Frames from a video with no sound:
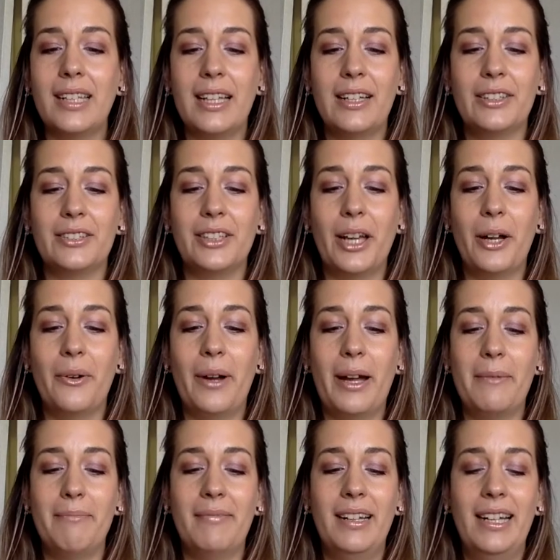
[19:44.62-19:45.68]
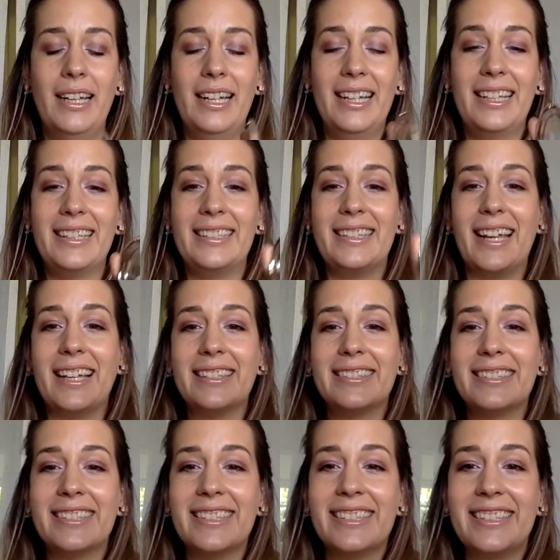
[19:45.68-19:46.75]
So
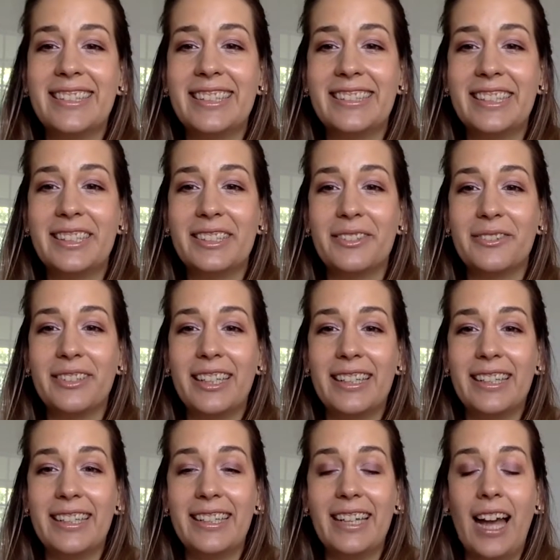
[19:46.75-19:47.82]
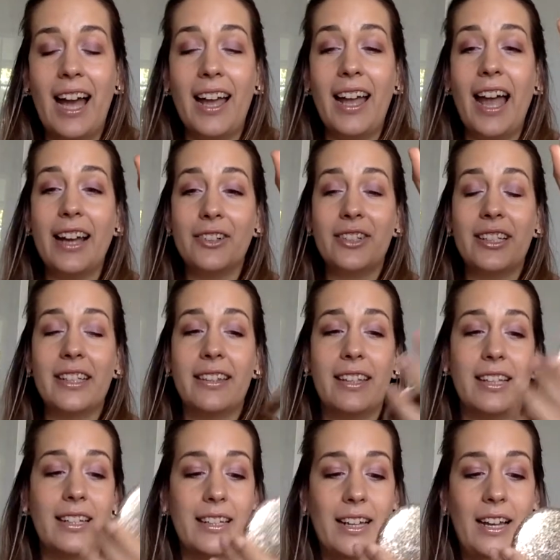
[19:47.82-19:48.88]
yes, this is really, I actually
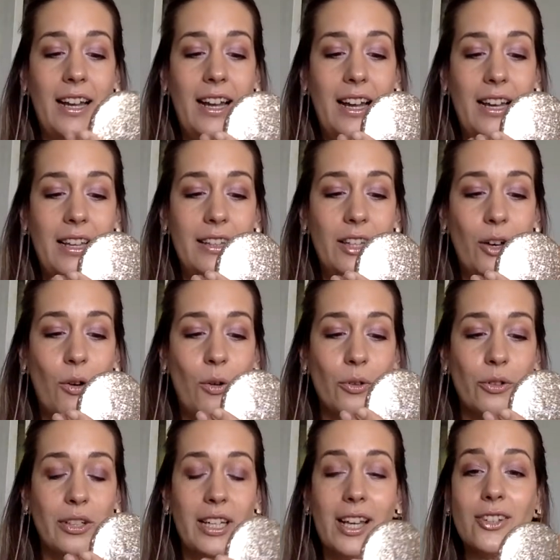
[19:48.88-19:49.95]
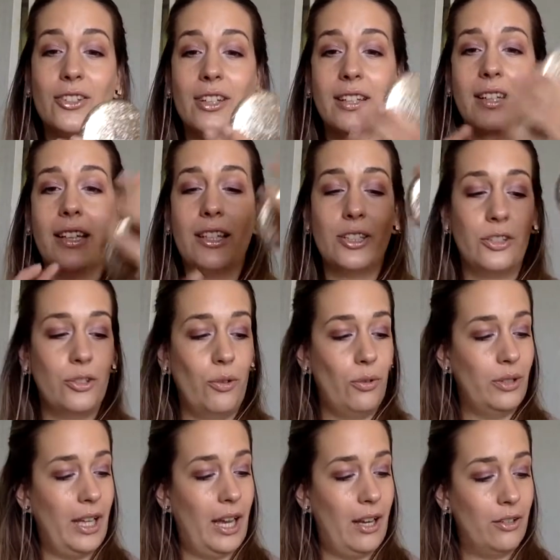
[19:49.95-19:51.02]
think the whole collection is
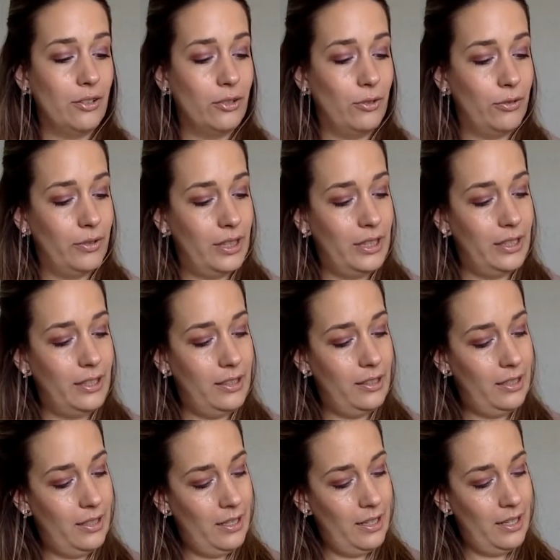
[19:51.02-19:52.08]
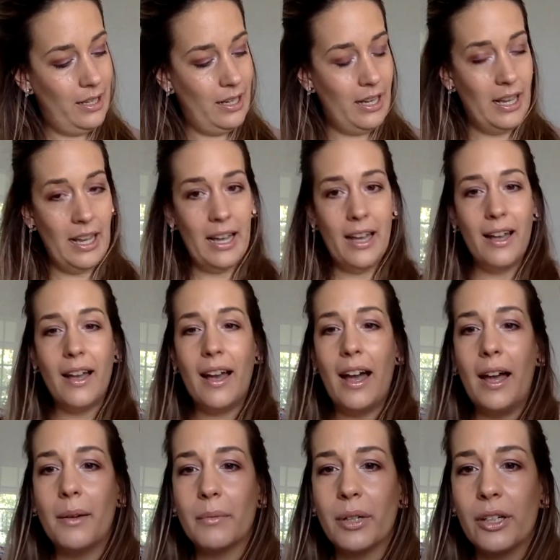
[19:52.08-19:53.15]
sold out already.
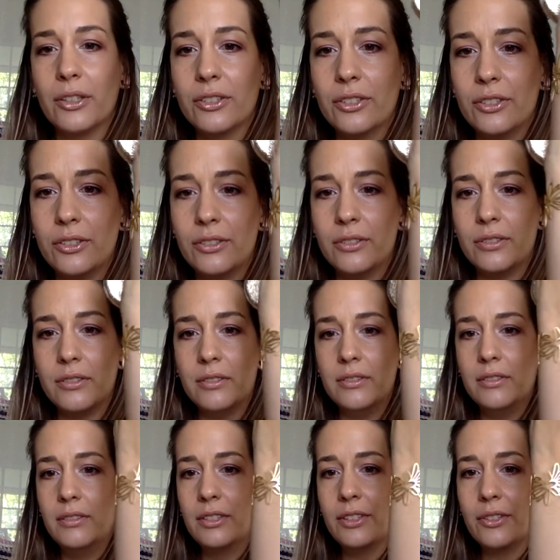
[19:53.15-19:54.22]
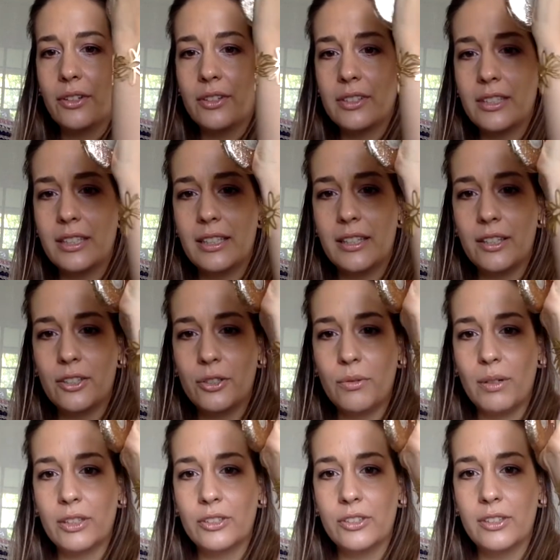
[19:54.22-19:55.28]
I'm going to, oh, you can't see the
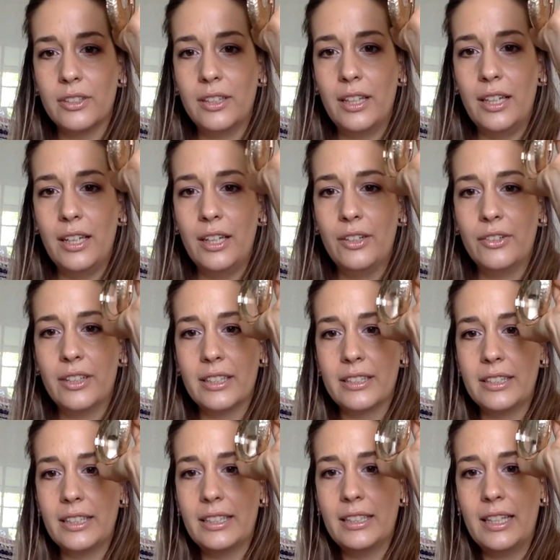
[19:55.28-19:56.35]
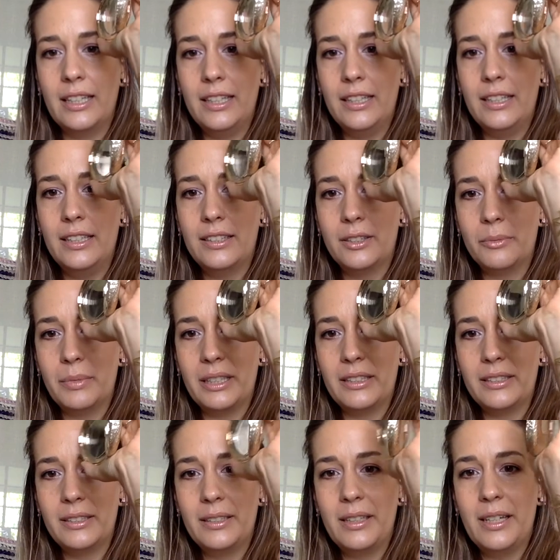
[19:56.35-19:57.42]
swatch there, you can see it a little bit,